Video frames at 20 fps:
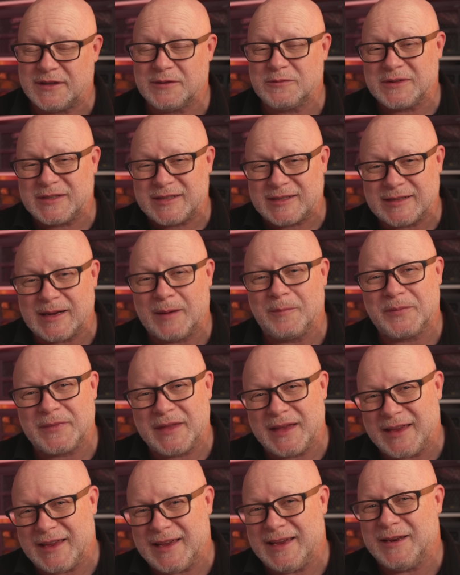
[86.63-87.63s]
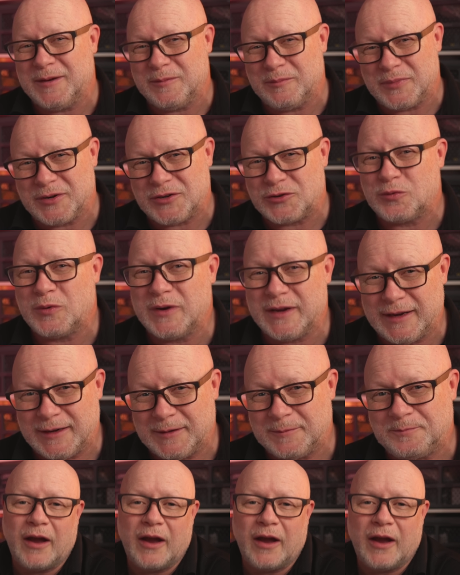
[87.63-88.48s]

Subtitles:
It was something in between.